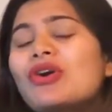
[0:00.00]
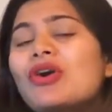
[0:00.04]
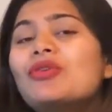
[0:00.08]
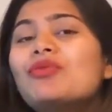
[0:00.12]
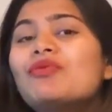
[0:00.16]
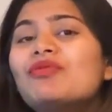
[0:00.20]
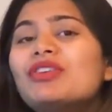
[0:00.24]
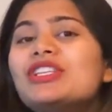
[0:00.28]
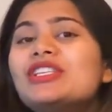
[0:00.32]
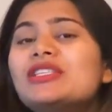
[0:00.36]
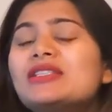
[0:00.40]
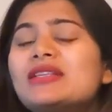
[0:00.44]

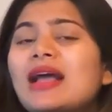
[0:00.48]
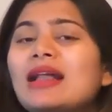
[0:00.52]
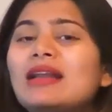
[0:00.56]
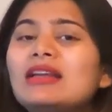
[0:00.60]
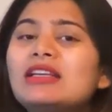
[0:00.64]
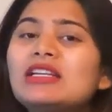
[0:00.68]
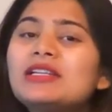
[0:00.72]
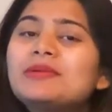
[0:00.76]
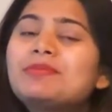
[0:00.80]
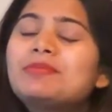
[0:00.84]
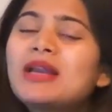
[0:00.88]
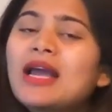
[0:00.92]
on which
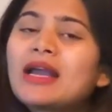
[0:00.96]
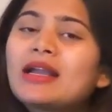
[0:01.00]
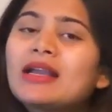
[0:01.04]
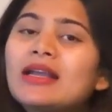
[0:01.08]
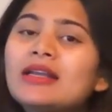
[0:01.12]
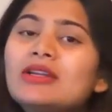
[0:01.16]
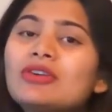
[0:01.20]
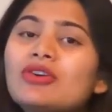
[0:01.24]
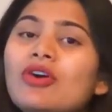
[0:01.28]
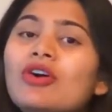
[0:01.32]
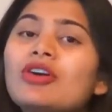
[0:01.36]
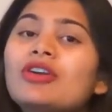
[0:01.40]
salary
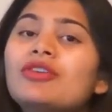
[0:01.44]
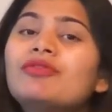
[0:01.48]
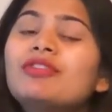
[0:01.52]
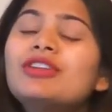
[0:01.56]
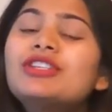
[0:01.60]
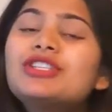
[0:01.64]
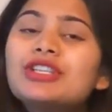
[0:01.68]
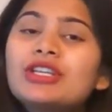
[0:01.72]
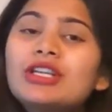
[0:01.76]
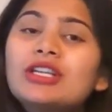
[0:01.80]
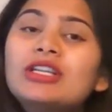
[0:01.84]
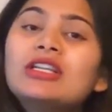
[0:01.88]
bracket or
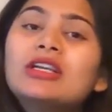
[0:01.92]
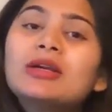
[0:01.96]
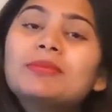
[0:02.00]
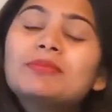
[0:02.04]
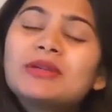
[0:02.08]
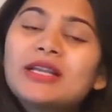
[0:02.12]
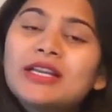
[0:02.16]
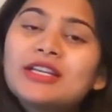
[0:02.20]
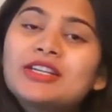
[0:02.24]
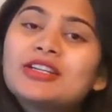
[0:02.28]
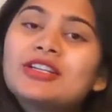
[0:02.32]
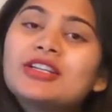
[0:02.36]
which income
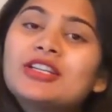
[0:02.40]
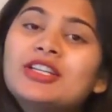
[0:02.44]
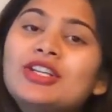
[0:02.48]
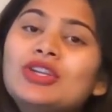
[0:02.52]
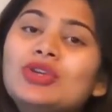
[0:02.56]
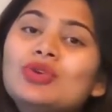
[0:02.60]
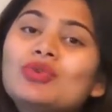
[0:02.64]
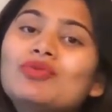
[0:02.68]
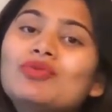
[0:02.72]
category you